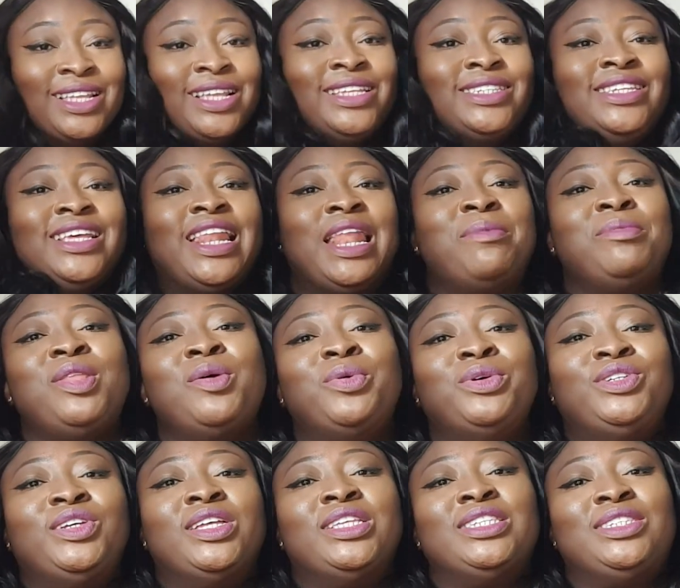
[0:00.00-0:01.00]
So yeah, let me know
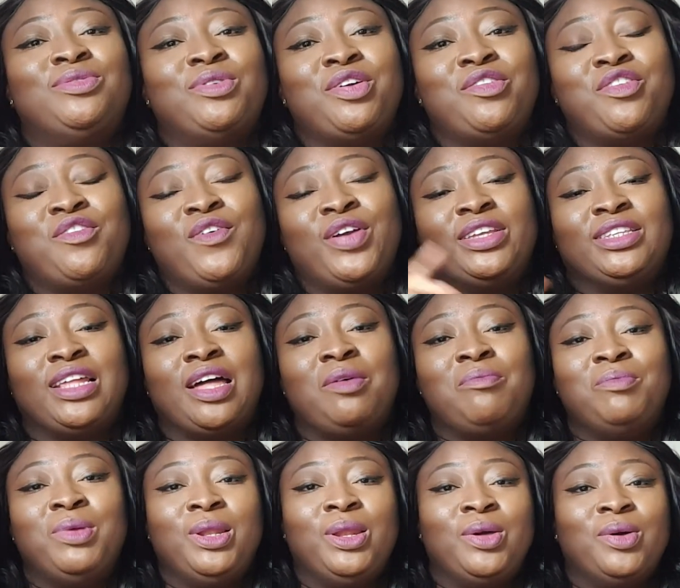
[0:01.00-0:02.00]
which ones were your favorite down
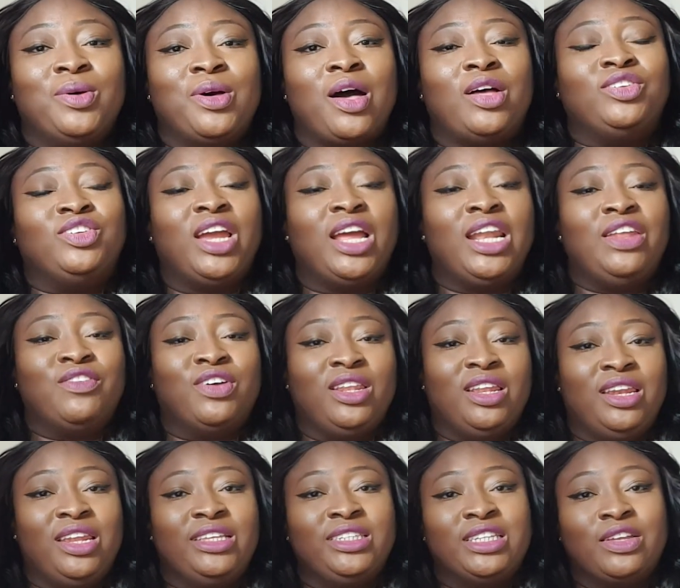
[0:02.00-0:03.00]
below. I'll try and leave all the
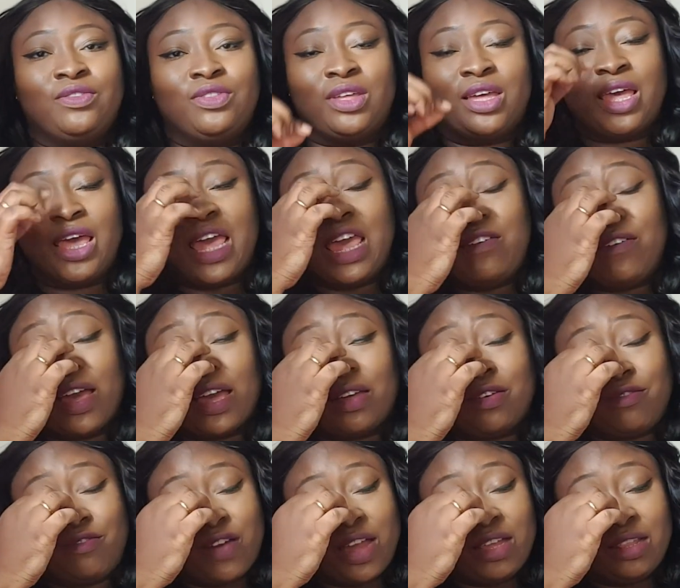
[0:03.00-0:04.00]
links of the hair if I can
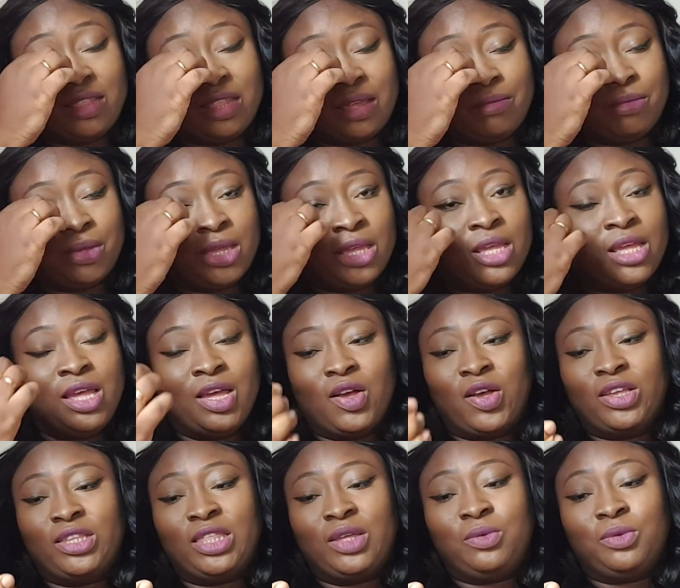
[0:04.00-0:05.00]
find them.
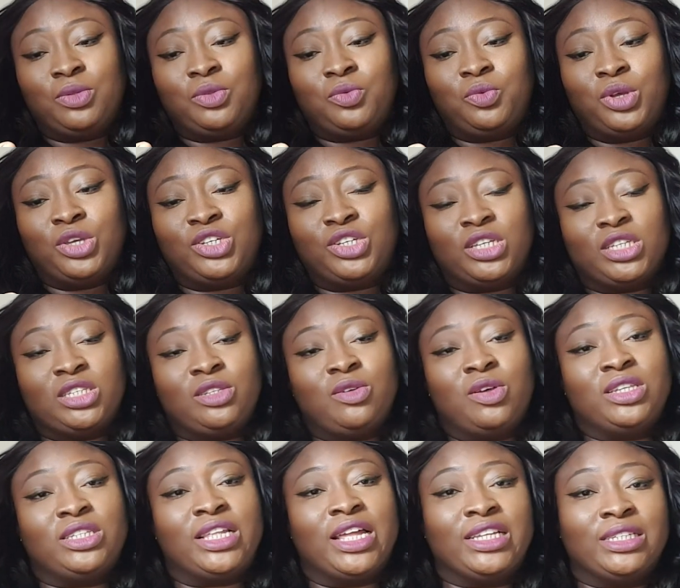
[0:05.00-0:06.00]
Cause I think with wigs, so
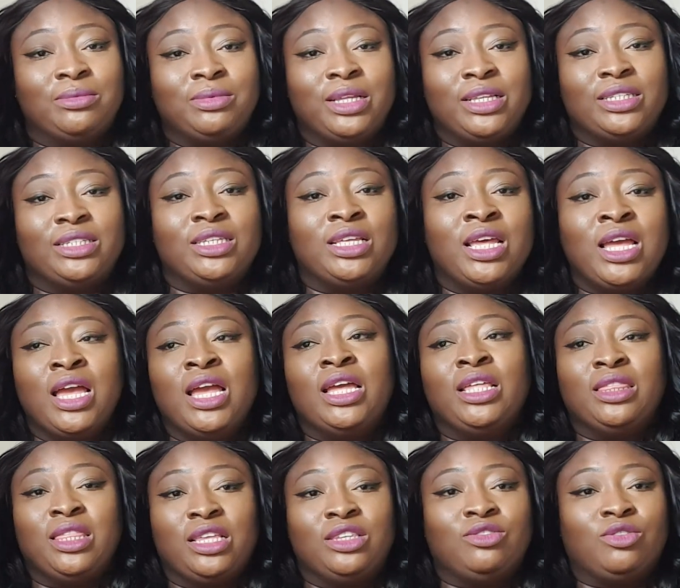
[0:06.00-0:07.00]
it's like sometimes
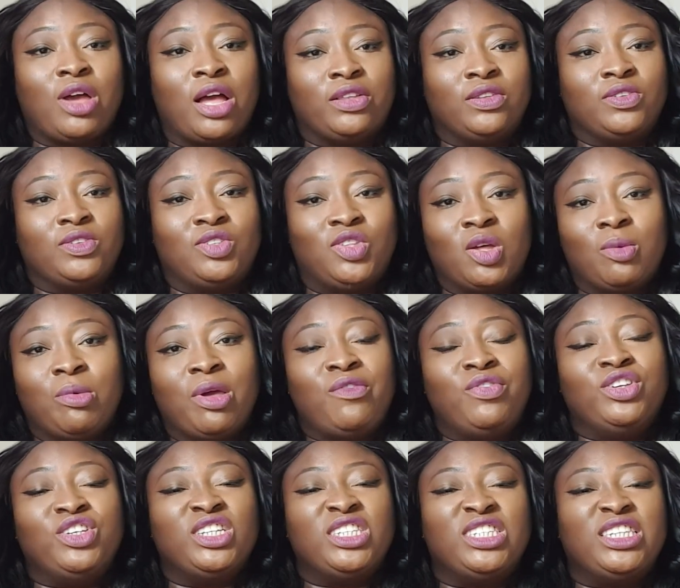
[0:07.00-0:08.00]
things go out of stock. But if
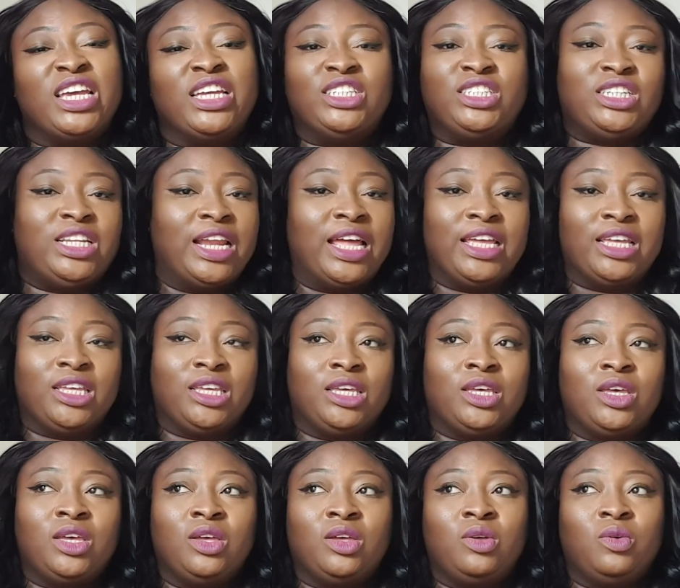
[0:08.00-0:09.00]
you just search like
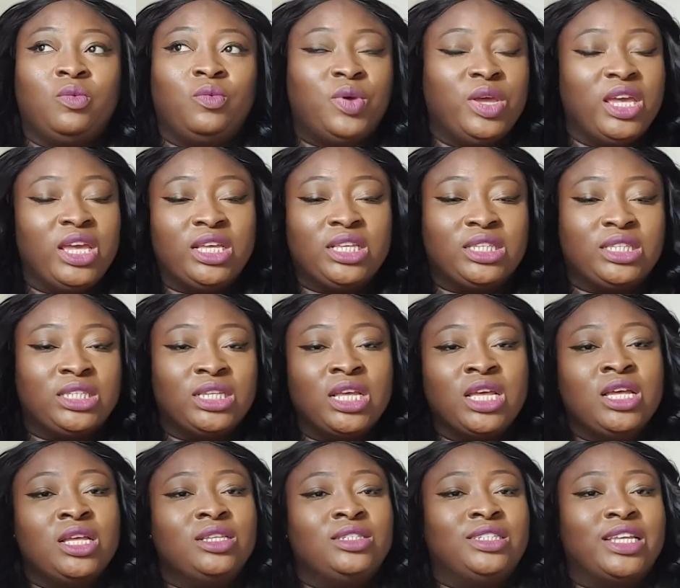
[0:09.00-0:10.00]
wigs,
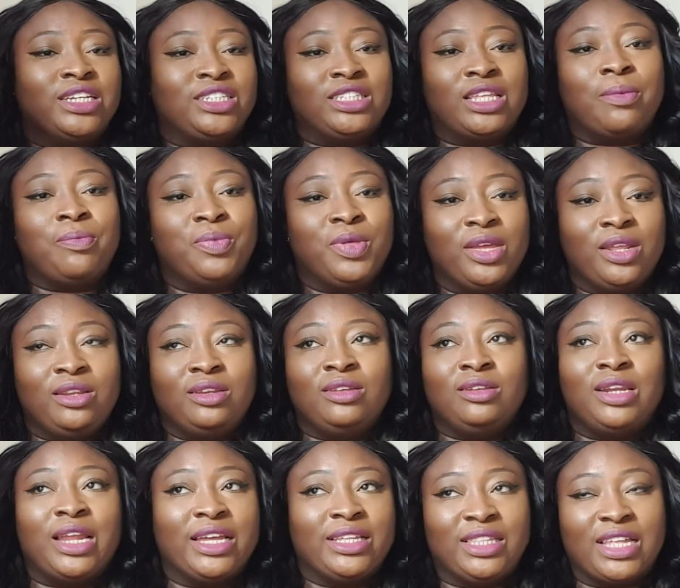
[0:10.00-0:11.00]
search something
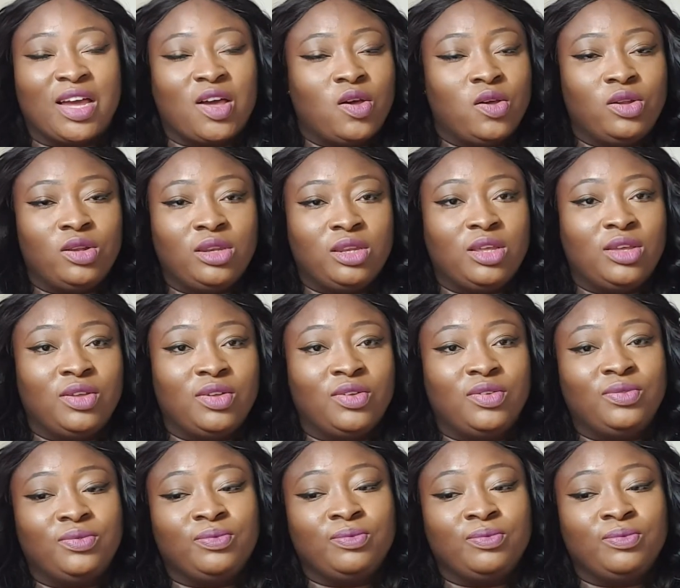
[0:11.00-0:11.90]
like that on the